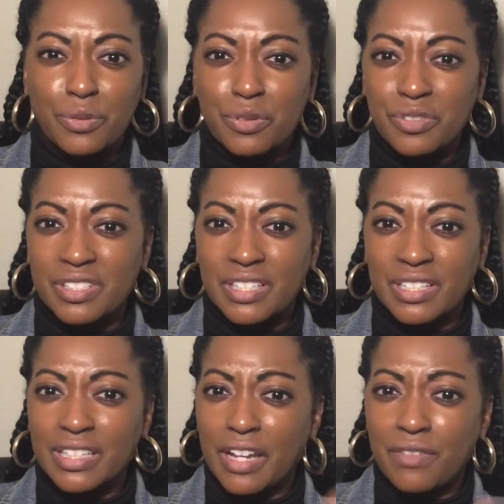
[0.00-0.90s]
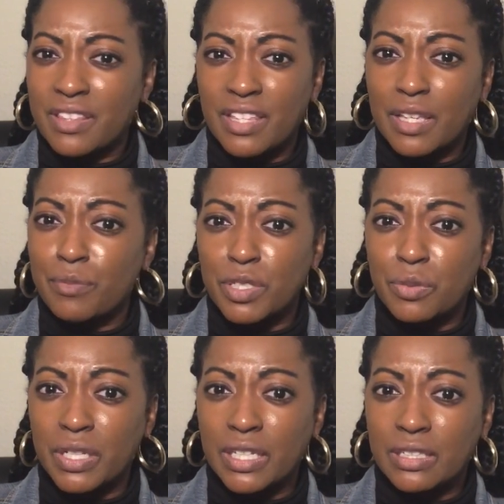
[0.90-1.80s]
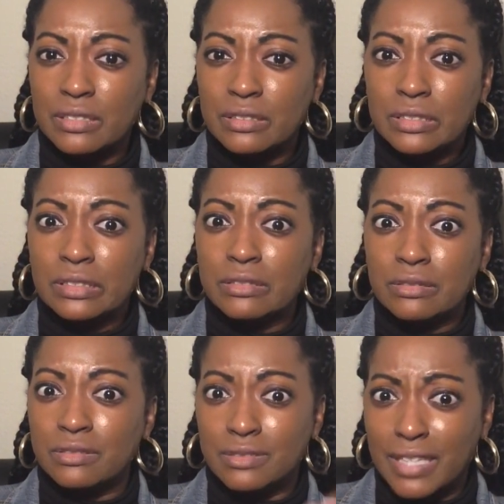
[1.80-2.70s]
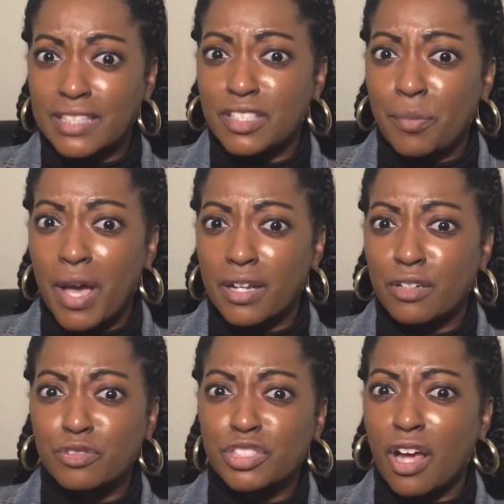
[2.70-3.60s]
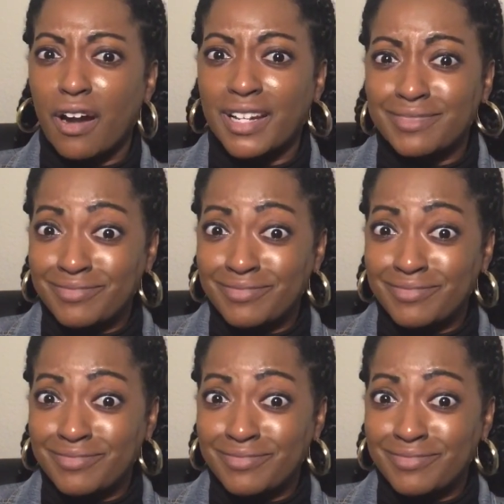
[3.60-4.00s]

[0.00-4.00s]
oil sheen, and everything in between. That's the motto. Sorry.